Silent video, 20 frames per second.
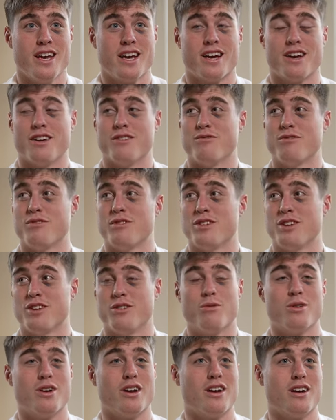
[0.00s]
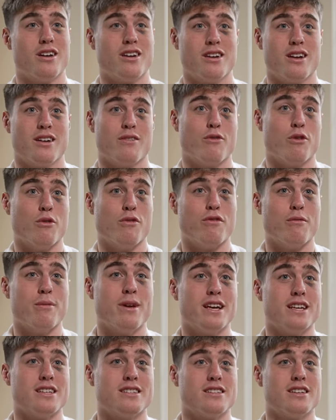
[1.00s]
kind of, for
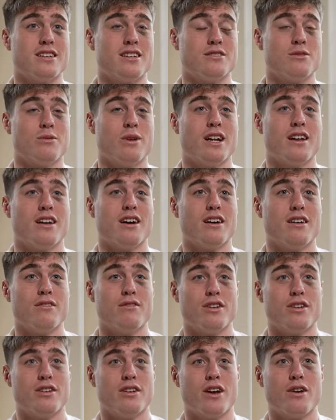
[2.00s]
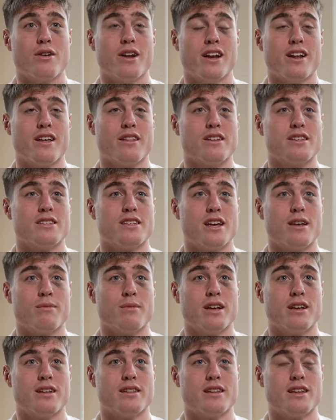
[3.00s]
me as well, I haven't known any other team
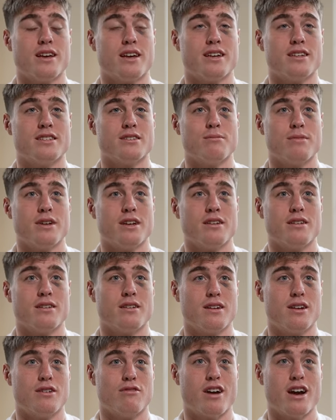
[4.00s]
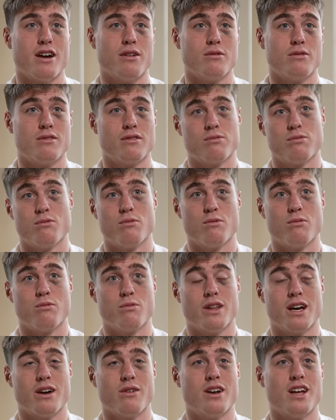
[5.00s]
that hasn't been around
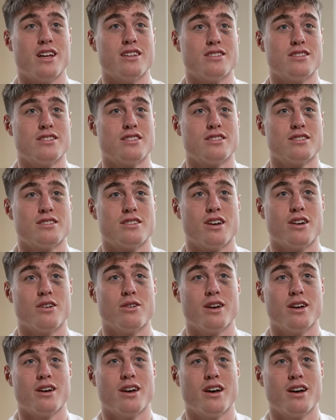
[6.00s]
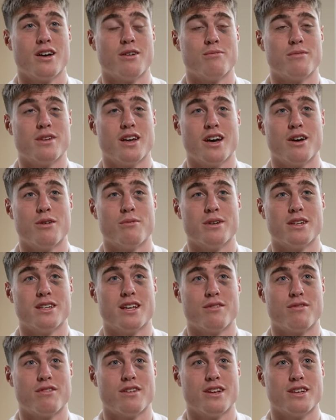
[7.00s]
without Luds. So yeah, it'll be
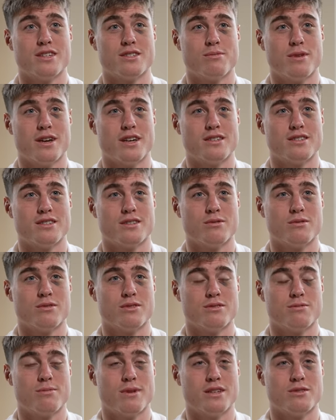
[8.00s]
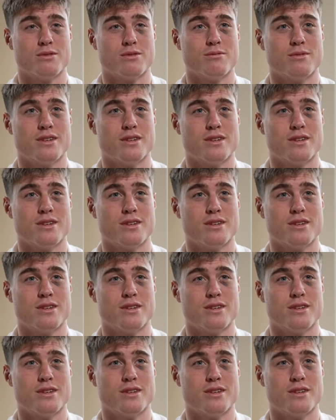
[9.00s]
definitely a space we'll